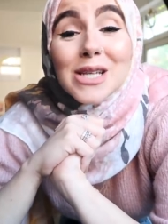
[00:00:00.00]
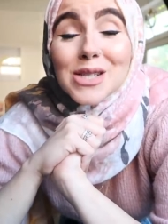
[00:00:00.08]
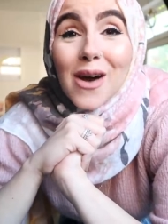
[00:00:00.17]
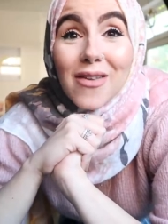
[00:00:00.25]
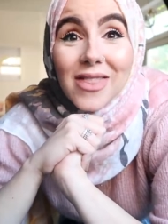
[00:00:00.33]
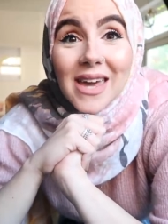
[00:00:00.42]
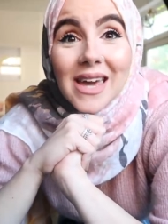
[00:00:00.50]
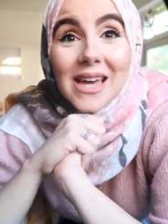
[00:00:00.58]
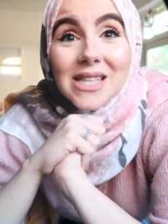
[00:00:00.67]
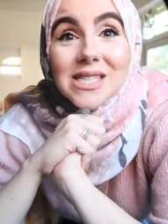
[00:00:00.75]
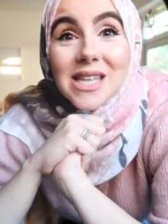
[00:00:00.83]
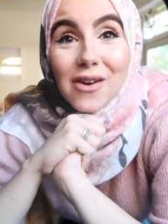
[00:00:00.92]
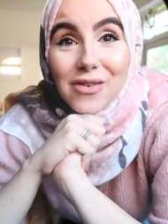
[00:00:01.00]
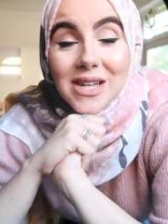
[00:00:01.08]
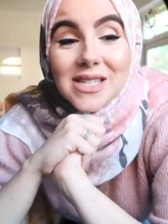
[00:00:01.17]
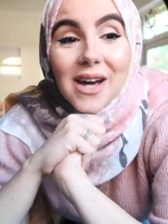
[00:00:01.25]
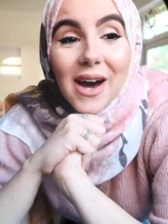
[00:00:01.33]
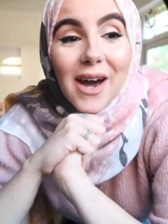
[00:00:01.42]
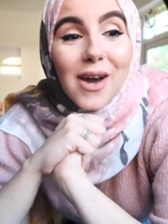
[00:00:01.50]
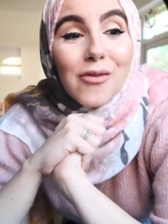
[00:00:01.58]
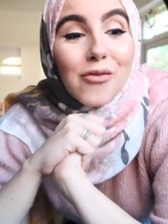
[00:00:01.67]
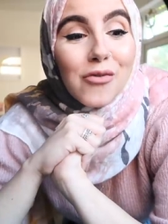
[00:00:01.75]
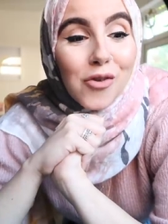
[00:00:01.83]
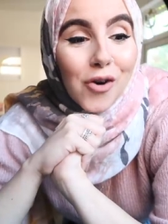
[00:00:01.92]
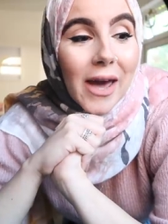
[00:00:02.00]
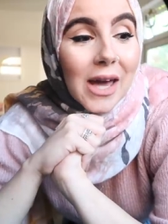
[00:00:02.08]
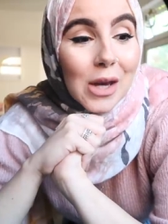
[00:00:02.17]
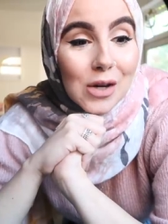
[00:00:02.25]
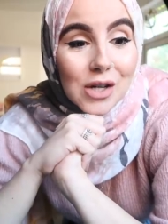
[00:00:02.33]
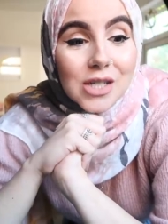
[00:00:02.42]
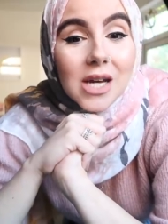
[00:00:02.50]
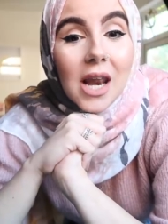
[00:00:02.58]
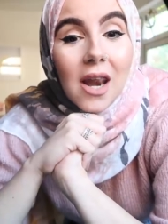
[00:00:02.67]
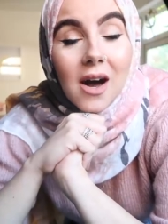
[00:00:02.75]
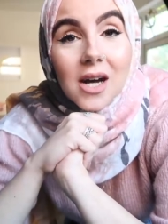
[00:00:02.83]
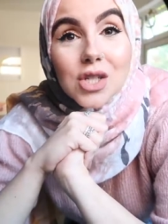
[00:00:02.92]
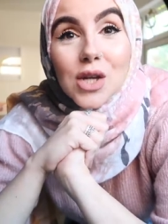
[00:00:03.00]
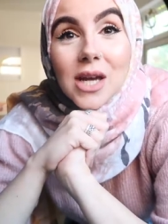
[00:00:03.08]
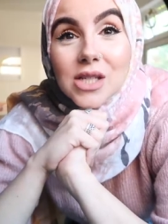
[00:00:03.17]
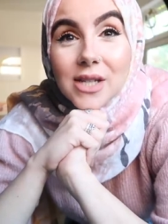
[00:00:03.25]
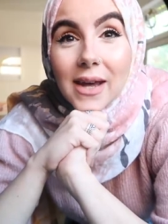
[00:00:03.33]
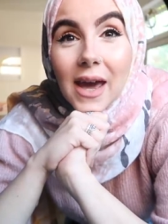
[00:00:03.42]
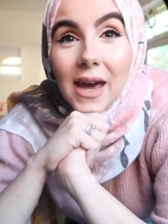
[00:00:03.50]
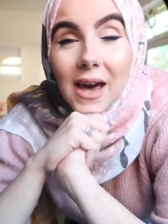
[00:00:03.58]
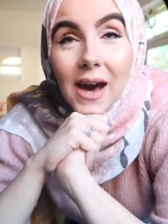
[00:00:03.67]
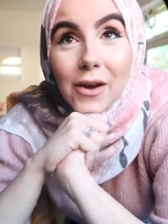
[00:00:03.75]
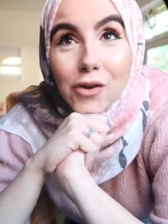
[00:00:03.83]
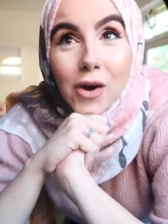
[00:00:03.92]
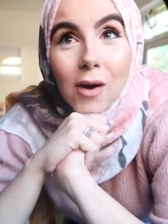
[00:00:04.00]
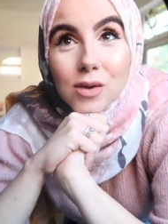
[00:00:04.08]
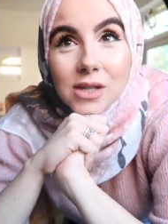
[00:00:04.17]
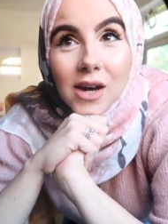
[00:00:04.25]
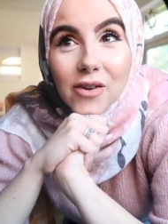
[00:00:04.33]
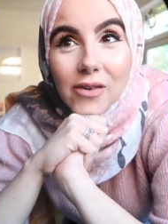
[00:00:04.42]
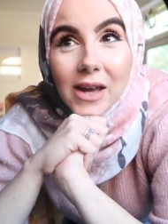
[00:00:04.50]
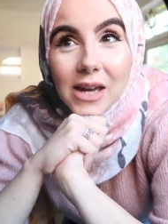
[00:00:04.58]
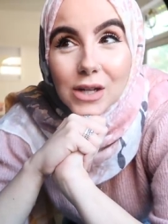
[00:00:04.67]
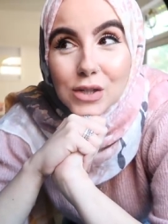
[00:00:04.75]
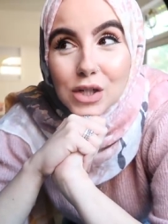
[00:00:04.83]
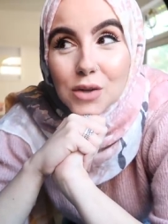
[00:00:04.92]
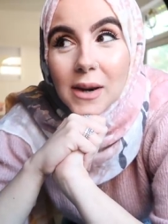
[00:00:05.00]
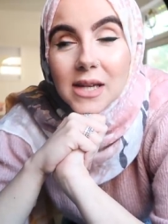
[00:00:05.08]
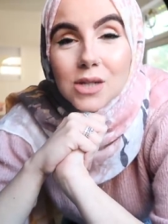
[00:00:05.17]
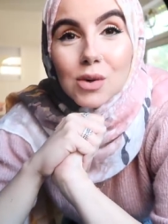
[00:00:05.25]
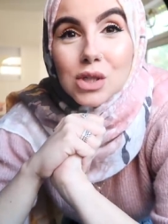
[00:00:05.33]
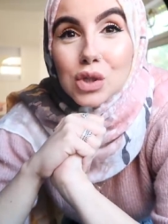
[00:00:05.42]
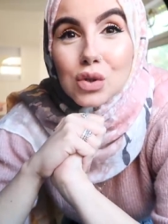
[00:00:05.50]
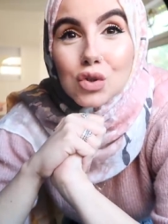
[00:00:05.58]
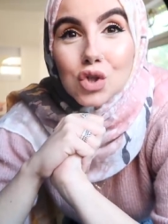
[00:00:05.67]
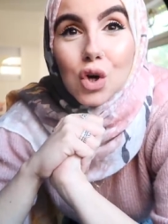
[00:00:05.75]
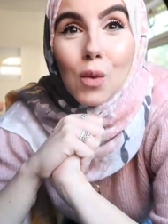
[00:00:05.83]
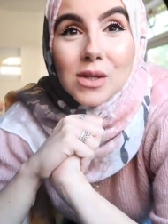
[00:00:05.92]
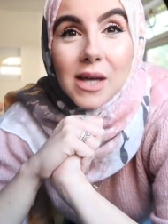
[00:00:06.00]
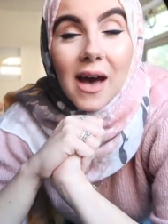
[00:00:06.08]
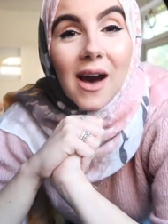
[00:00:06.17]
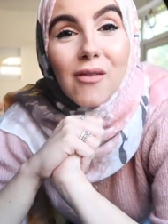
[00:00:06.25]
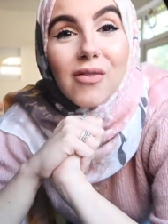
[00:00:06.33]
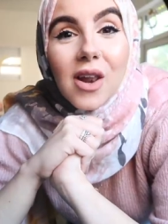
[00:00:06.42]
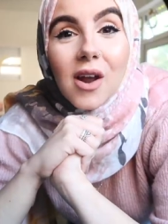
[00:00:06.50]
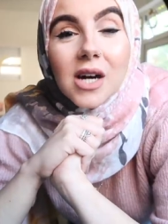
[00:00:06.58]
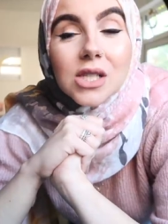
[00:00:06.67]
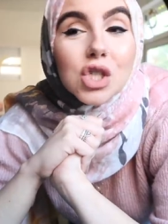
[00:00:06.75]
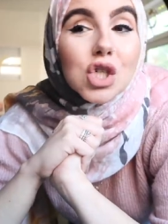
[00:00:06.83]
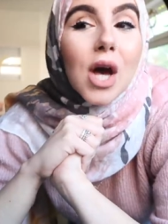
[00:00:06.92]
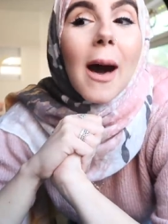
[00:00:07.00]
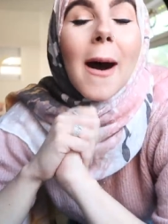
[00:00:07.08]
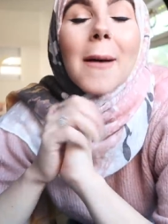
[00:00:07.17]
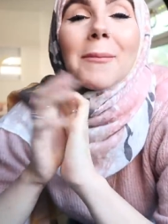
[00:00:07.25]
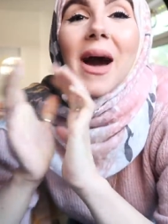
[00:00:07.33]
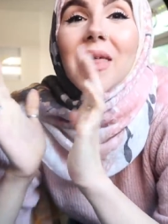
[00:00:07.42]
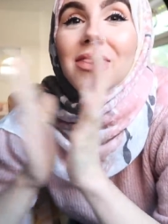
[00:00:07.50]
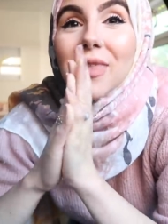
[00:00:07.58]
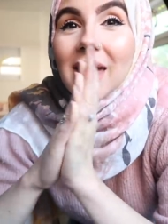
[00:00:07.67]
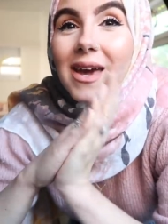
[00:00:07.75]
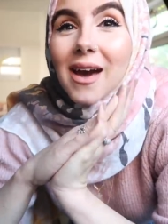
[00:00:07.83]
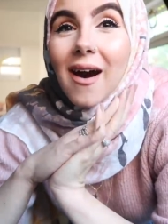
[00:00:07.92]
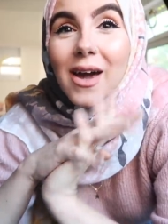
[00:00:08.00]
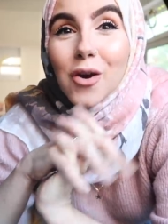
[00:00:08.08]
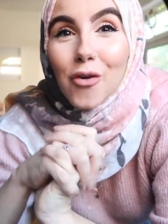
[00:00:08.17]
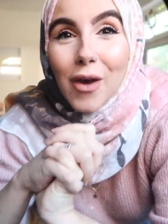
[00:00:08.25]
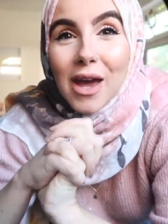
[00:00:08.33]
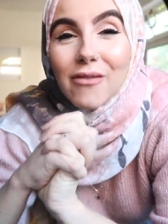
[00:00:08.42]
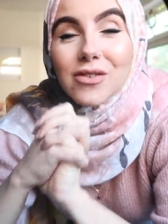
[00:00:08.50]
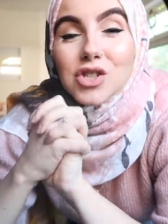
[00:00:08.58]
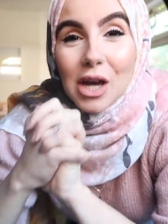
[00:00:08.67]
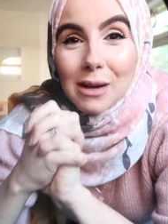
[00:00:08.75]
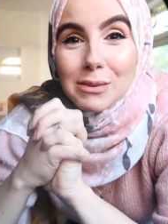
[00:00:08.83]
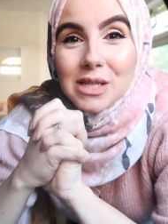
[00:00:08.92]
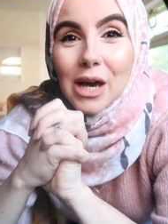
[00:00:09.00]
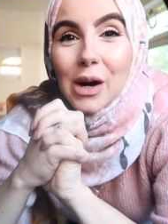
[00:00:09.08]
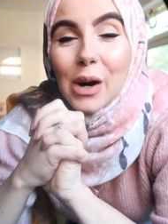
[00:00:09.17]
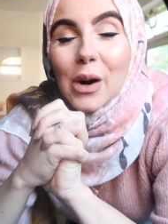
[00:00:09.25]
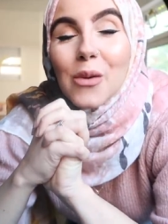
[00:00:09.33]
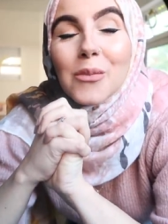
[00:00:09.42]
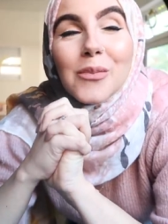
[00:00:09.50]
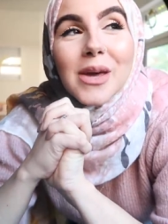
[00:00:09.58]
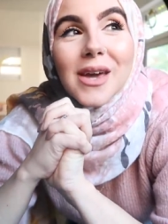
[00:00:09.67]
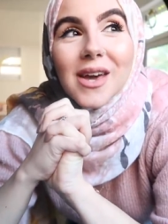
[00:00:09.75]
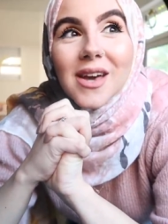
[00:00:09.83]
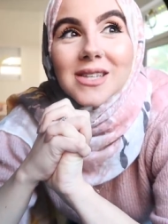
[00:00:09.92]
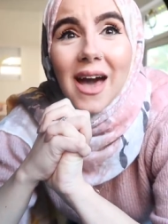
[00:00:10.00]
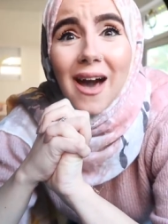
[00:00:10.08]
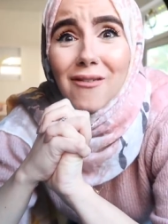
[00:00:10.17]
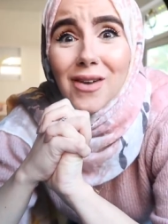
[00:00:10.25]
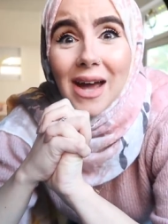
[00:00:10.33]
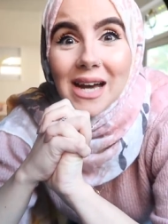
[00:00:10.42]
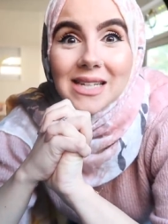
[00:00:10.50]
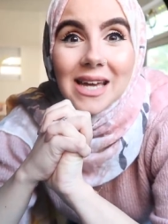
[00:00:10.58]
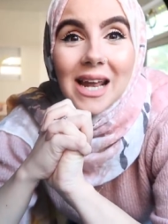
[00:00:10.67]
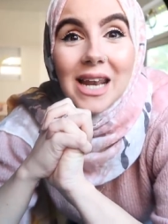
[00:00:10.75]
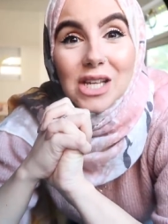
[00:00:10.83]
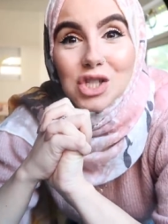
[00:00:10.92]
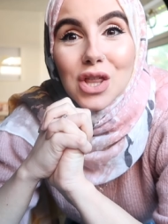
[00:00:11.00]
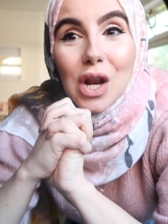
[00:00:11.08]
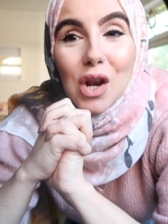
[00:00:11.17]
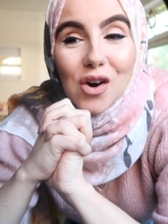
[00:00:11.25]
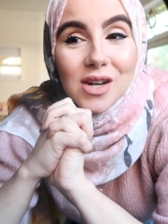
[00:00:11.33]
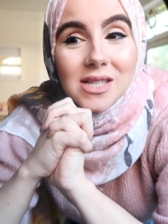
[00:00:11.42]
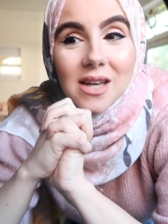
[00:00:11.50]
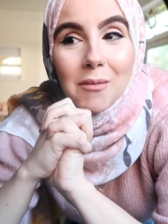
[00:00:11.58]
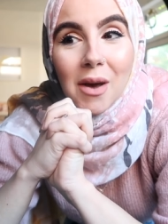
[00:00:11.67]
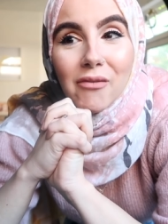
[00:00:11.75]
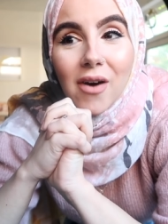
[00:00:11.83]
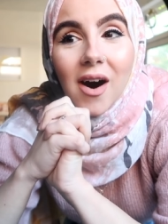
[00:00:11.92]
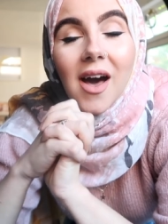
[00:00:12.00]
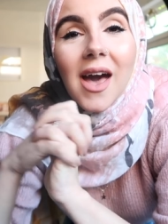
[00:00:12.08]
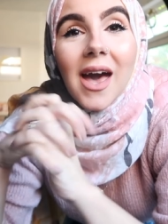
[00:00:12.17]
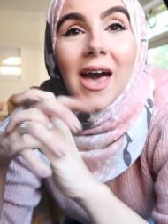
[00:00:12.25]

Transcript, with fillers: So I think it's definitely time for a good lunch. And today I, I was kind of like in two minds. I wasn't too sure what to have for lunch, but I think I crave the jack potato because I haven't had it in literally the longest time ever.